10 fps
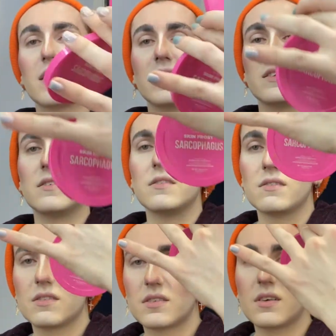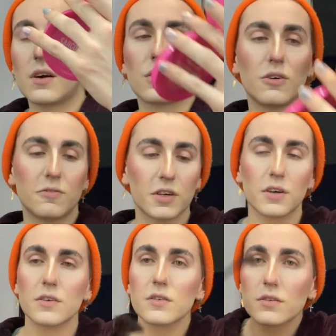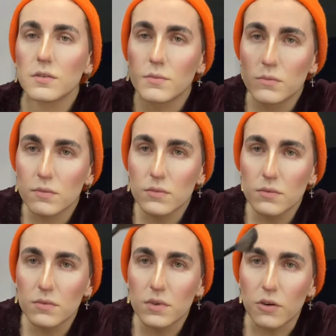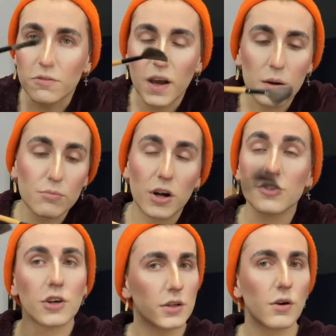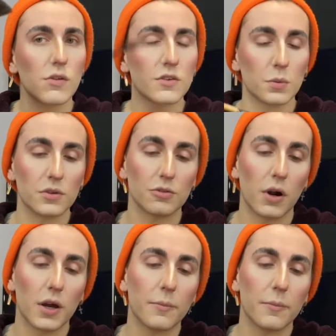in Sarcophagus, little fan brush, I know this one's right.